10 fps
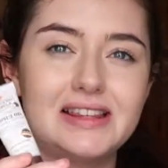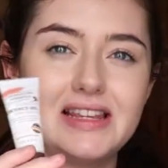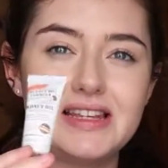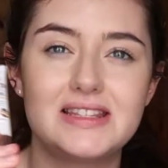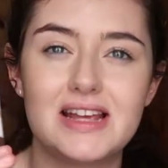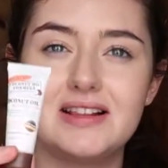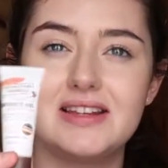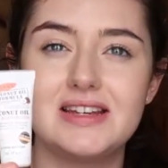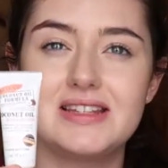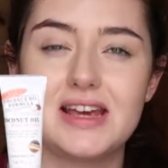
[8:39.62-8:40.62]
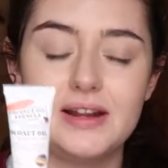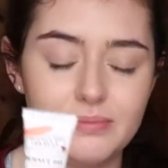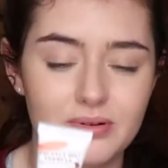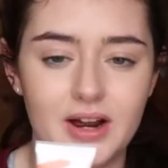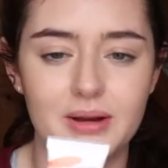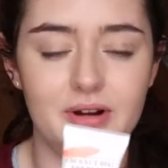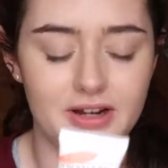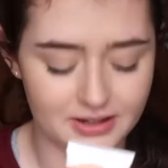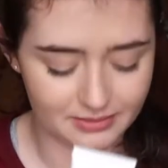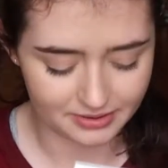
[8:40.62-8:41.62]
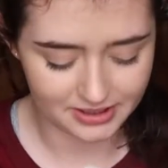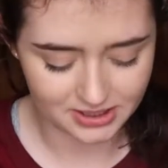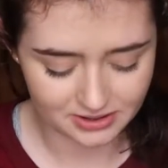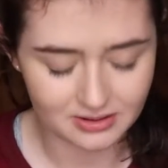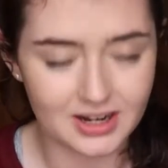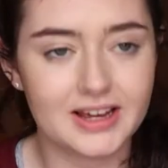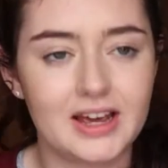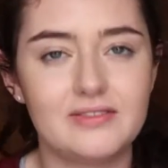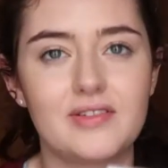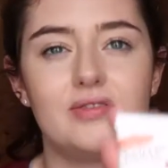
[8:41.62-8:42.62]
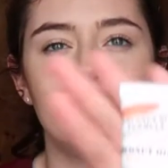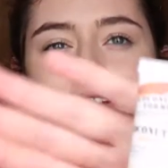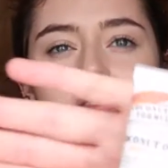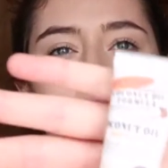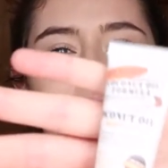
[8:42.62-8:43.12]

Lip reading: they sell these in Primark. I'm pretty sure like everyone in the